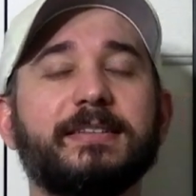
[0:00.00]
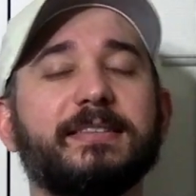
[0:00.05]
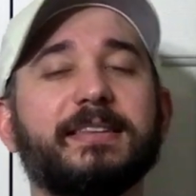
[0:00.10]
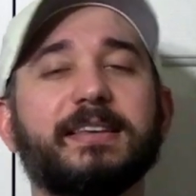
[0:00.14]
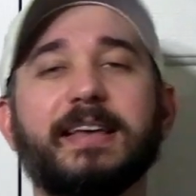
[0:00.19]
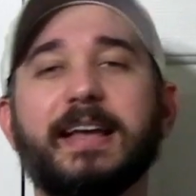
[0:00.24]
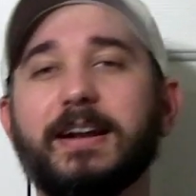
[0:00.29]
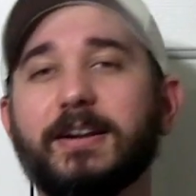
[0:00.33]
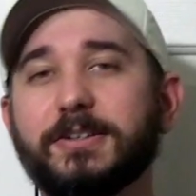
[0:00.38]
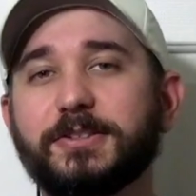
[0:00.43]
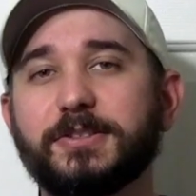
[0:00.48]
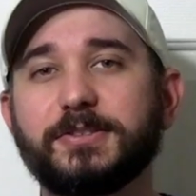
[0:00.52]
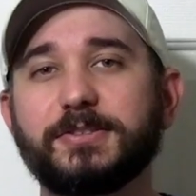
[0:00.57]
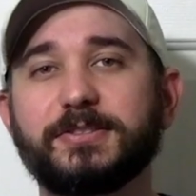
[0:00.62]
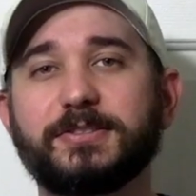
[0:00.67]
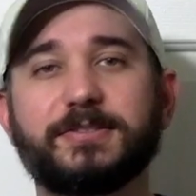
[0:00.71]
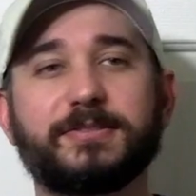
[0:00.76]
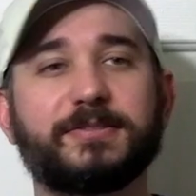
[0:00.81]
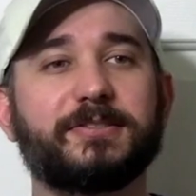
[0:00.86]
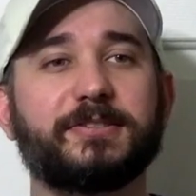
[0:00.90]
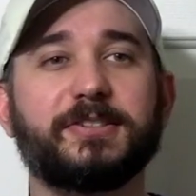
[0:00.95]
The
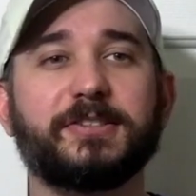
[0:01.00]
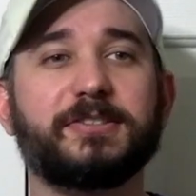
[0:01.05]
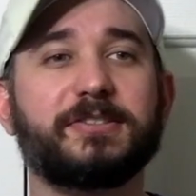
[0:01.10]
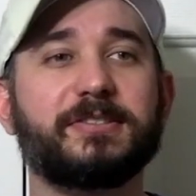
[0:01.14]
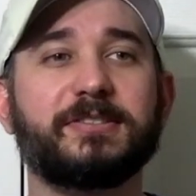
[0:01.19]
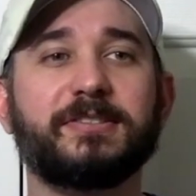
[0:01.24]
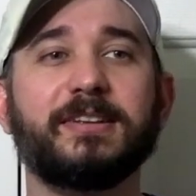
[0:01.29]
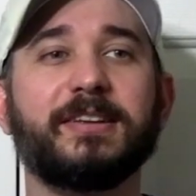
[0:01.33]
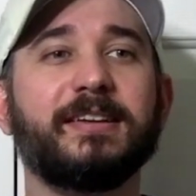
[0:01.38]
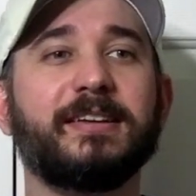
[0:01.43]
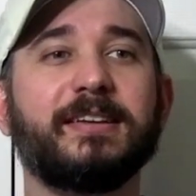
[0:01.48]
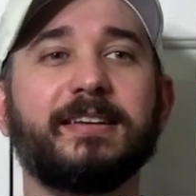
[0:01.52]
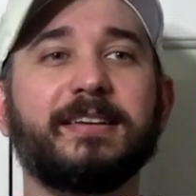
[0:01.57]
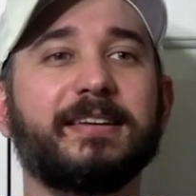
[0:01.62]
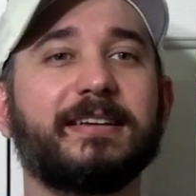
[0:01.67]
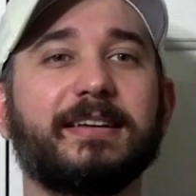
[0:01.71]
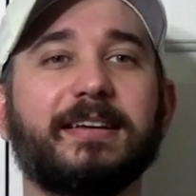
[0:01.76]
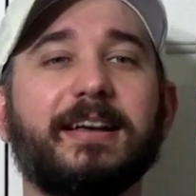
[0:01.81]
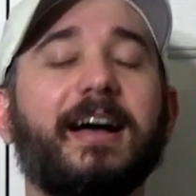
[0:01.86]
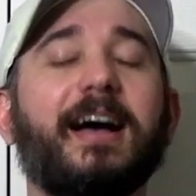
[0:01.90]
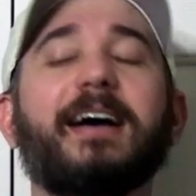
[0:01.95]
characters just,
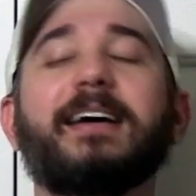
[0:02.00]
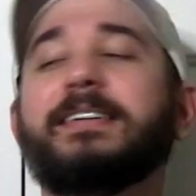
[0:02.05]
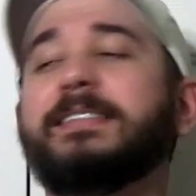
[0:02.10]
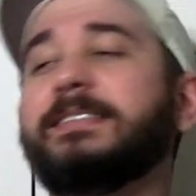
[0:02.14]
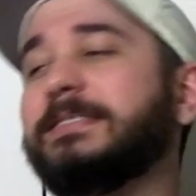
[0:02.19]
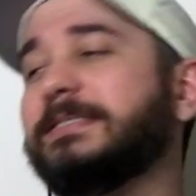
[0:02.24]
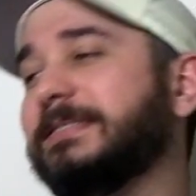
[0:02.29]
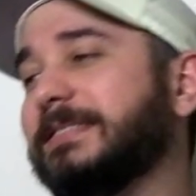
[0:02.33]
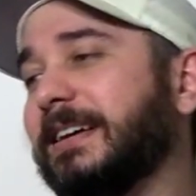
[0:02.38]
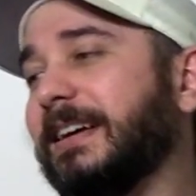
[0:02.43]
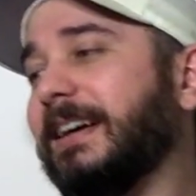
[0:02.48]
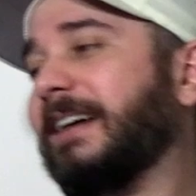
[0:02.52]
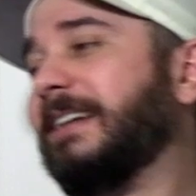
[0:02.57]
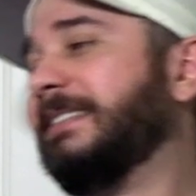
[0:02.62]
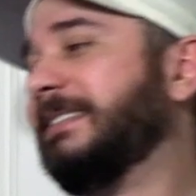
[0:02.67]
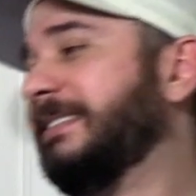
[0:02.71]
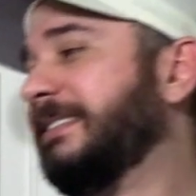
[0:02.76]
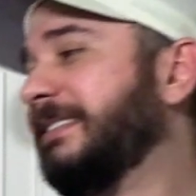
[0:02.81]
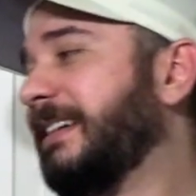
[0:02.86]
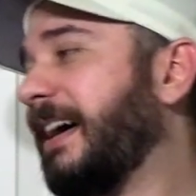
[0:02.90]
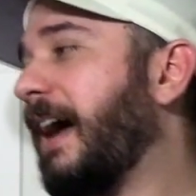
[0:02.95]

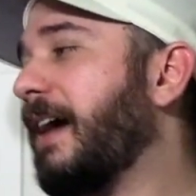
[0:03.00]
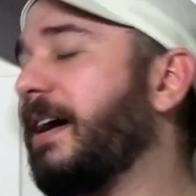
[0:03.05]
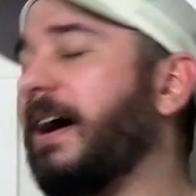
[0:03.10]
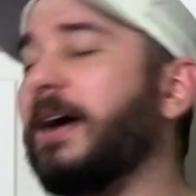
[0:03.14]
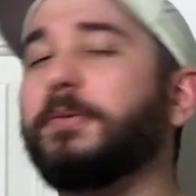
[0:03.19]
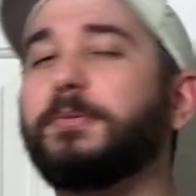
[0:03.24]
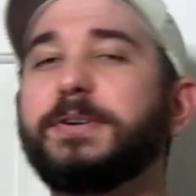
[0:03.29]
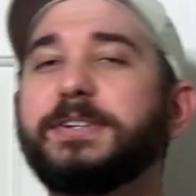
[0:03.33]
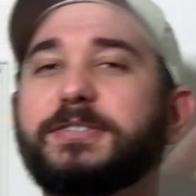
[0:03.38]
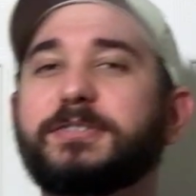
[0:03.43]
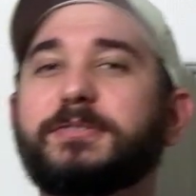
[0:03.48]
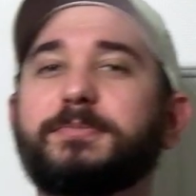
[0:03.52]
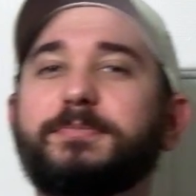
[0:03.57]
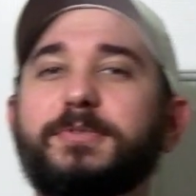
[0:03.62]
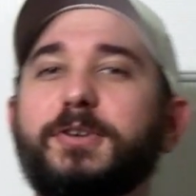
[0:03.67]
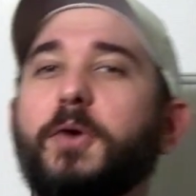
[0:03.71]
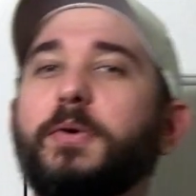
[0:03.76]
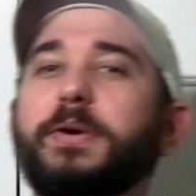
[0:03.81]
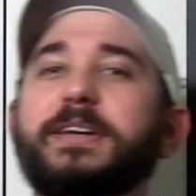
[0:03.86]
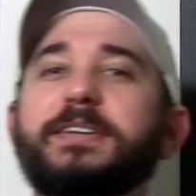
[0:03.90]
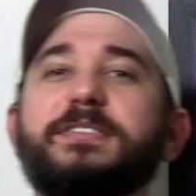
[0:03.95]
I risk
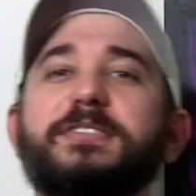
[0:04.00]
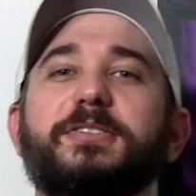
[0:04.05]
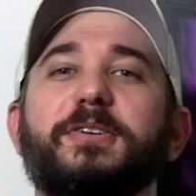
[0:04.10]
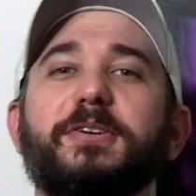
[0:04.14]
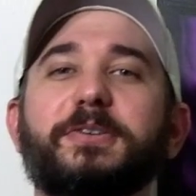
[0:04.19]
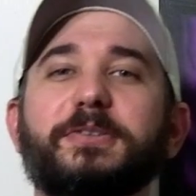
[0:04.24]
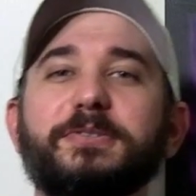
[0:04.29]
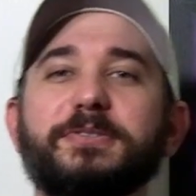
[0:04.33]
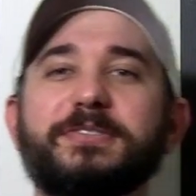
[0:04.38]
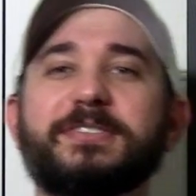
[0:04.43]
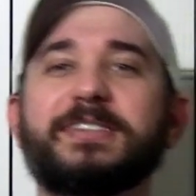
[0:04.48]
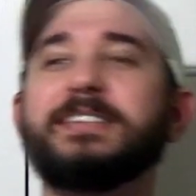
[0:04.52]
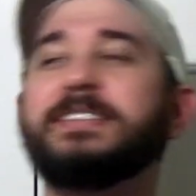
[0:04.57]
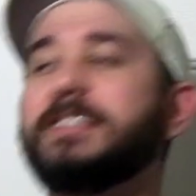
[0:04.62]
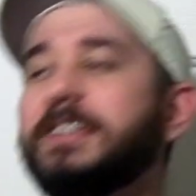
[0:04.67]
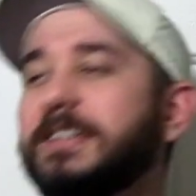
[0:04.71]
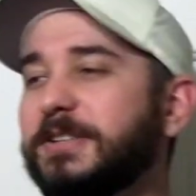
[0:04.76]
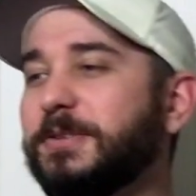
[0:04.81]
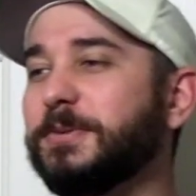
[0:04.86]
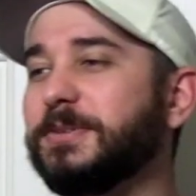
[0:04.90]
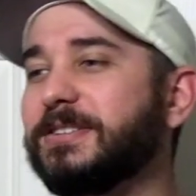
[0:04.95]
going in circles
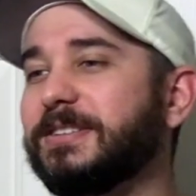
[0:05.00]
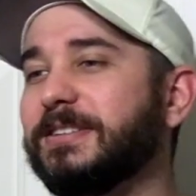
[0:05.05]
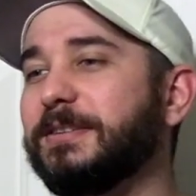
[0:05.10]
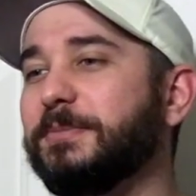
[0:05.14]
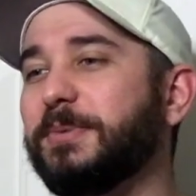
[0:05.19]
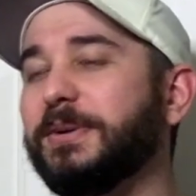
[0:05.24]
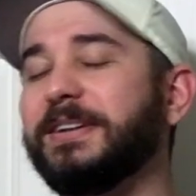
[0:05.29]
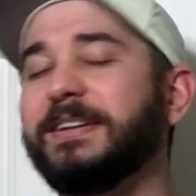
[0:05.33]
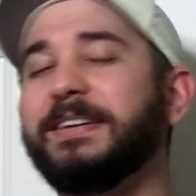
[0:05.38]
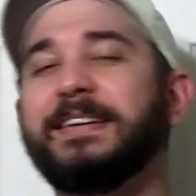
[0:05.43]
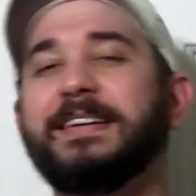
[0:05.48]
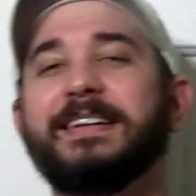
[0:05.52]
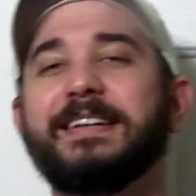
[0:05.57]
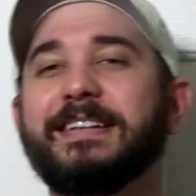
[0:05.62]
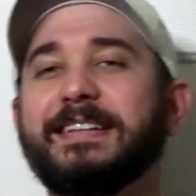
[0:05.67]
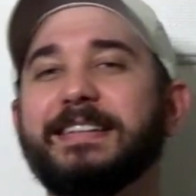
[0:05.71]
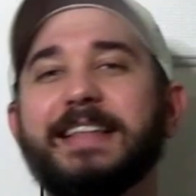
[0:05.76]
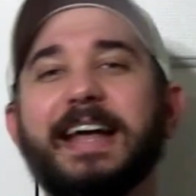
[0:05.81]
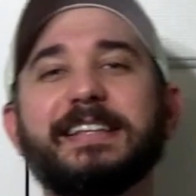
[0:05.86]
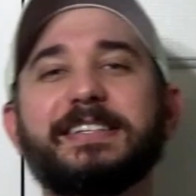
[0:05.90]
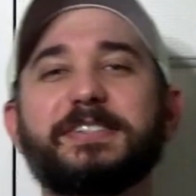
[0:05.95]
continuously, but
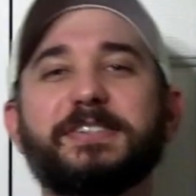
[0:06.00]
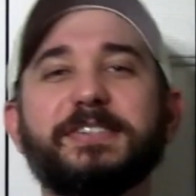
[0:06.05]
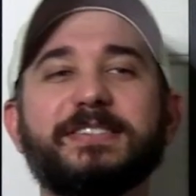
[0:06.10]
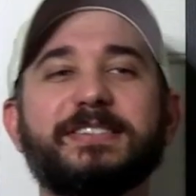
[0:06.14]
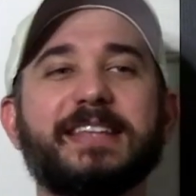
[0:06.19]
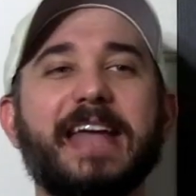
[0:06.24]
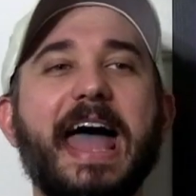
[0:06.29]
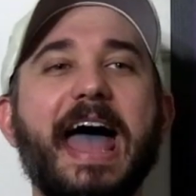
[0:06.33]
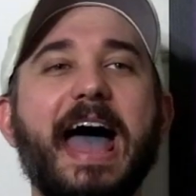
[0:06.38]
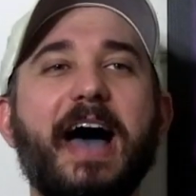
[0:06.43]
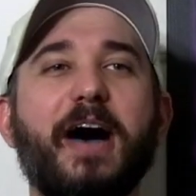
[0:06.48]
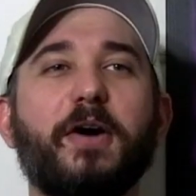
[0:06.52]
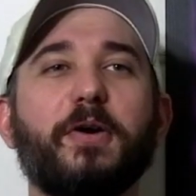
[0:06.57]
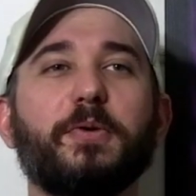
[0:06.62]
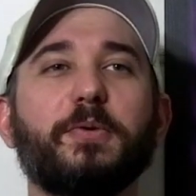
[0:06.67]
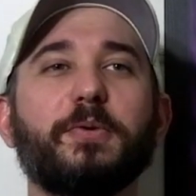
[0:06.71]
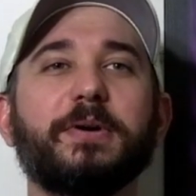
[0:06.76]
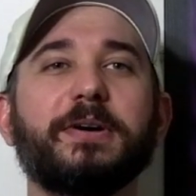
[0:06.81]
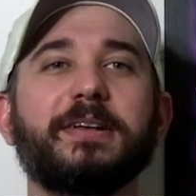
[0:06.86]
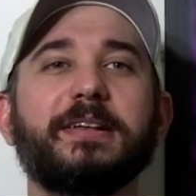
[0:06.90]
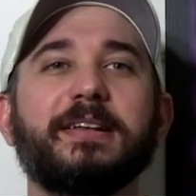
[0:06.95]
that's just
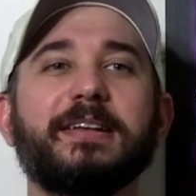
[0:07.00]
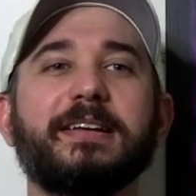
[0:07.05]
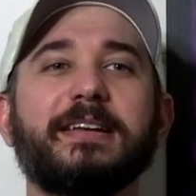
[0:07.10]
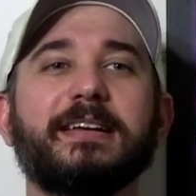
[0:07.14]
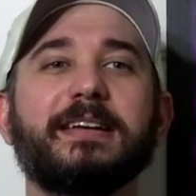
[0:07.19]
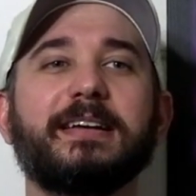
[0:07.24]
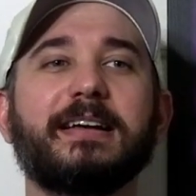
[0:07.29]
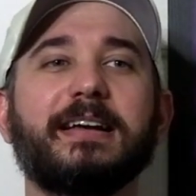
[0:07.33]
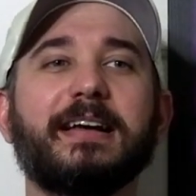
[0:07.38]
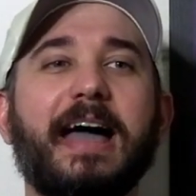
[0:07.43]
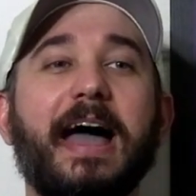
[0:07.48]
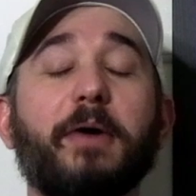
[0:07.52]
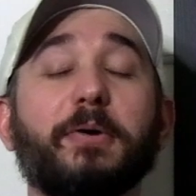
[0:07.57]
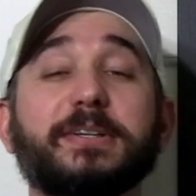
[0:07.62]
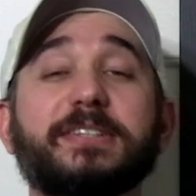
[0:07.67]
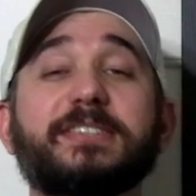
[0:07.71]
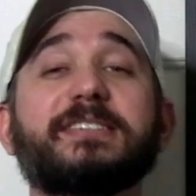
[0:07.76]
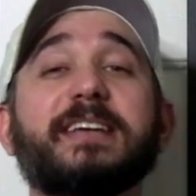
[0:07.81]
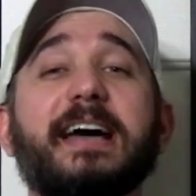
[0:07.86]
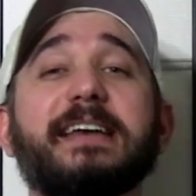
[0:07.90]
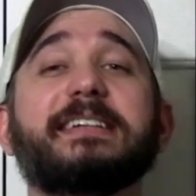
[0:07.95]
how
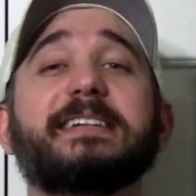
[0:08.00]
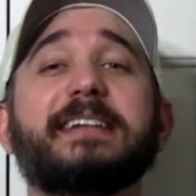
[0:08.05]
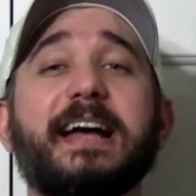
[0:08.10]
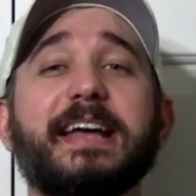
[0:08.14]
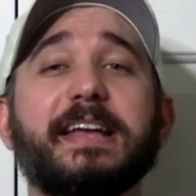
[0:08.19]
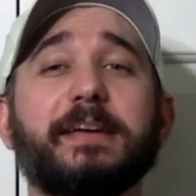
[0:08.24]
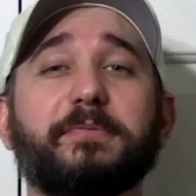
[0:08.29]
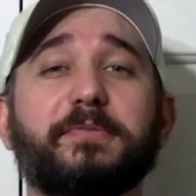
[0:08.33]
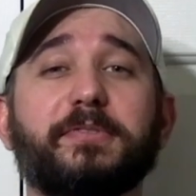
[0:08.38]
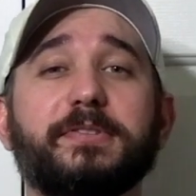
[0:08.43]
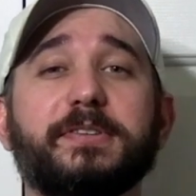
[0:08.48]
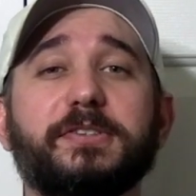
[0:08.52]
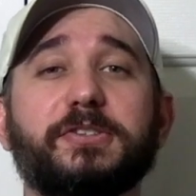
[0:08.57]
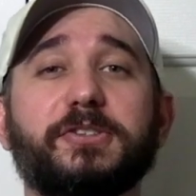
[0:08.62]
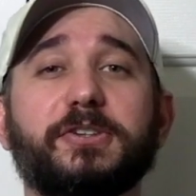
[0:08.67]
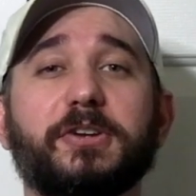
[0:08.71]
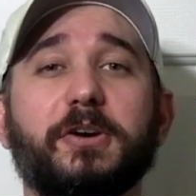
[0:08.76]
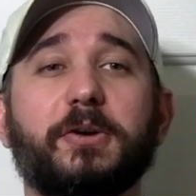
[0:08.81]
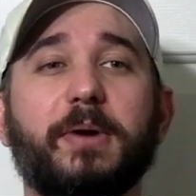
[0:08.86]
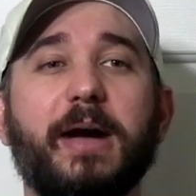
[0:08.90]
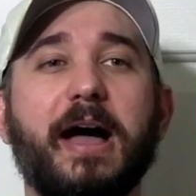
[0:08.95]
excited I am for this
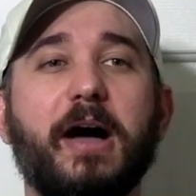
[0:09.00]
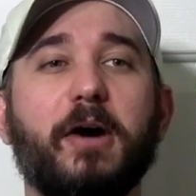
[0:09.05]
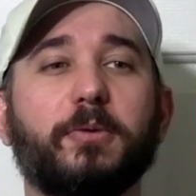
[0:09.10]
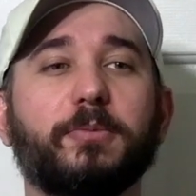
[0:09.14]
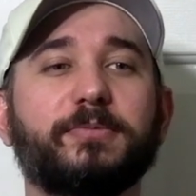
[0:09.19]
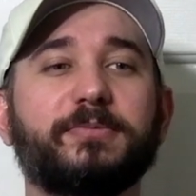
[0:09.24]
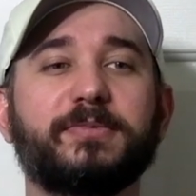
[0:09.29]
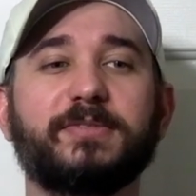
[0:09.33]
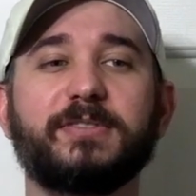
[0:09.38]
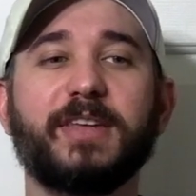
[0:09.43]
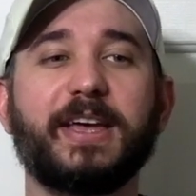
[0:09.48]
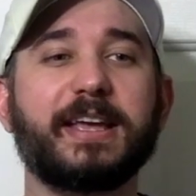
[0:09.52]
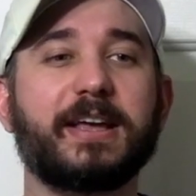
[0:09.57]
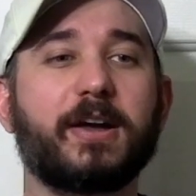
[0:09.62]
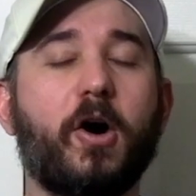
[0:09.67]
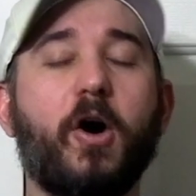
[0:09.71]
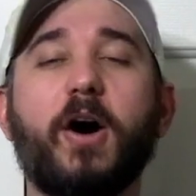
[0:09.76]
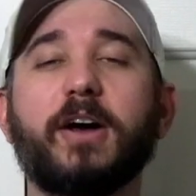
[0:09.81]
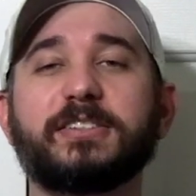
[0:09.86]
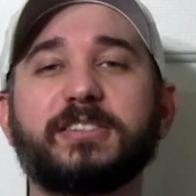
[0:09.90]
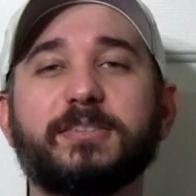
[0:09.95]
show, how like
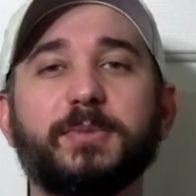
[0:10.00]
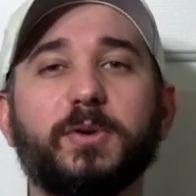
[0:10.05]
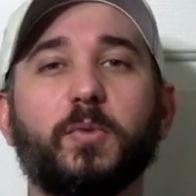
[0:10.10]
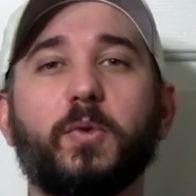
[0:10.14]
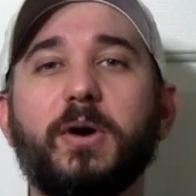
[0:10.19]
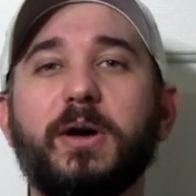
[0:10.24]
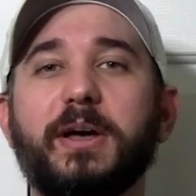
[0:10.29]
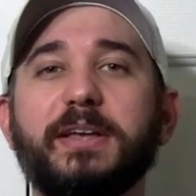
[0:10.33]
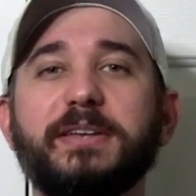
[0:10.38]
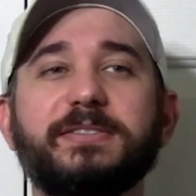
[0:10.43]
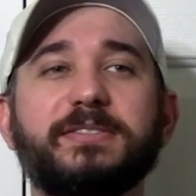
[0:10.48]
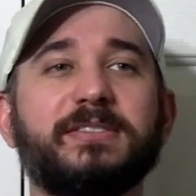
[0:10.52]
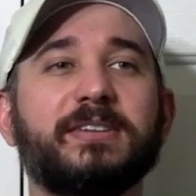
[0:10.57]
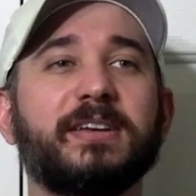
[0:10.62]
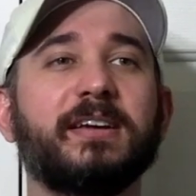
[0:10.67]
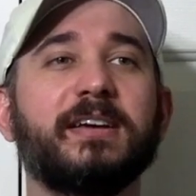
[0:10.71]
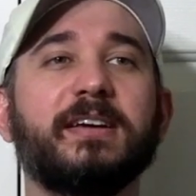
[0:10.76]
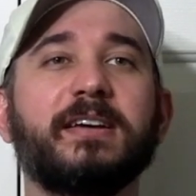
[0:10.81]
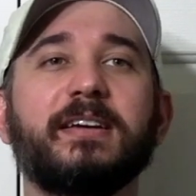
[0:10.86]
awesome it was.